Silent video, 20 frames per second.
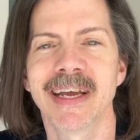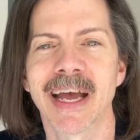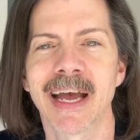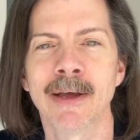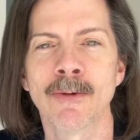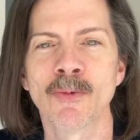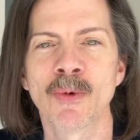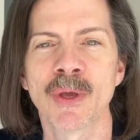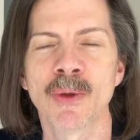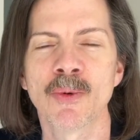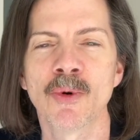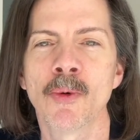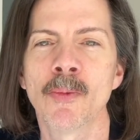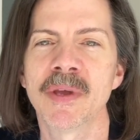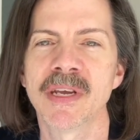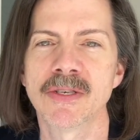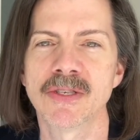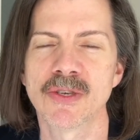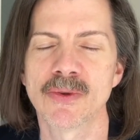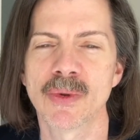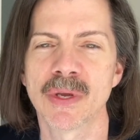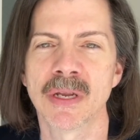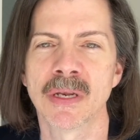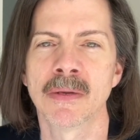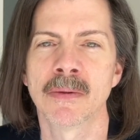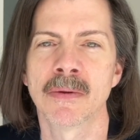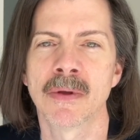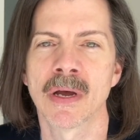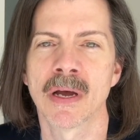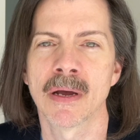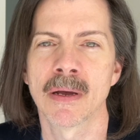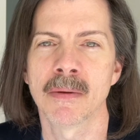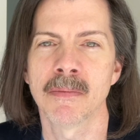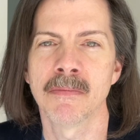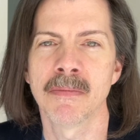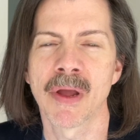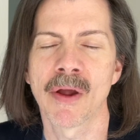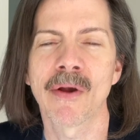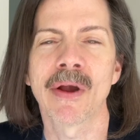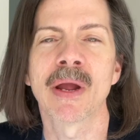and we will be doing uh,
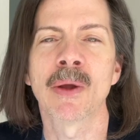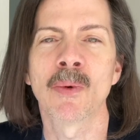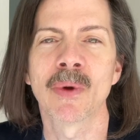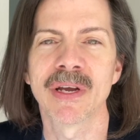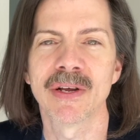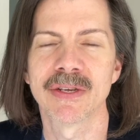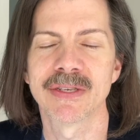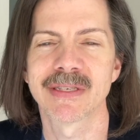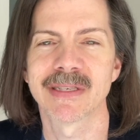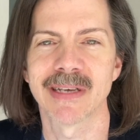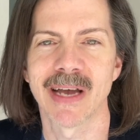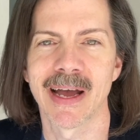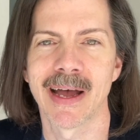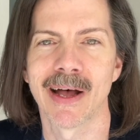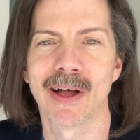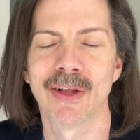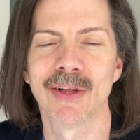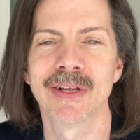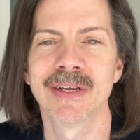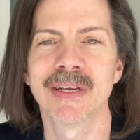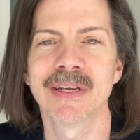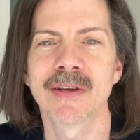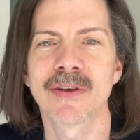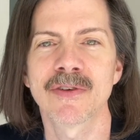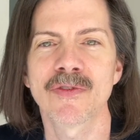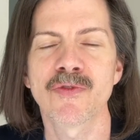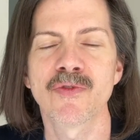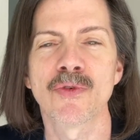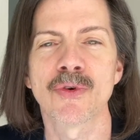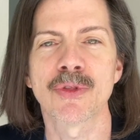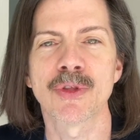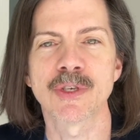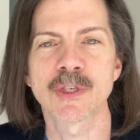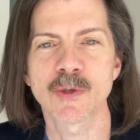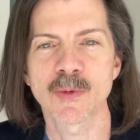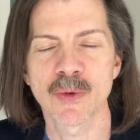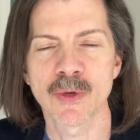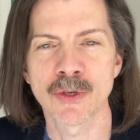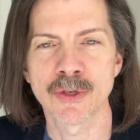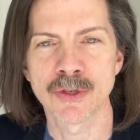Mary Will Sal for the
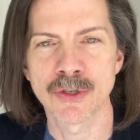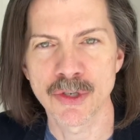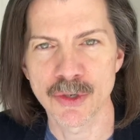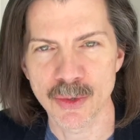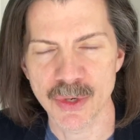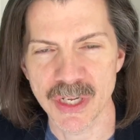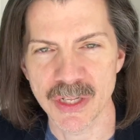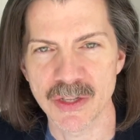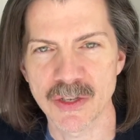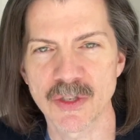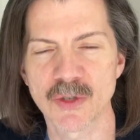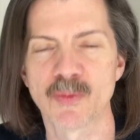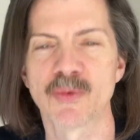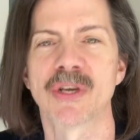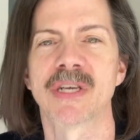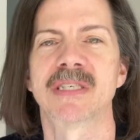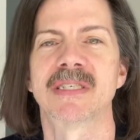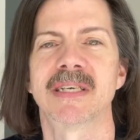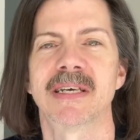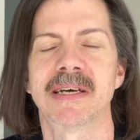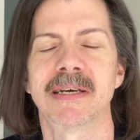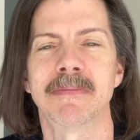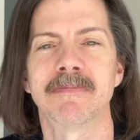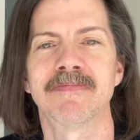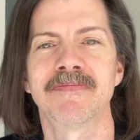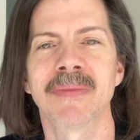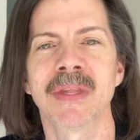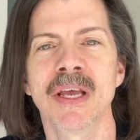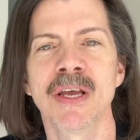during the springtime.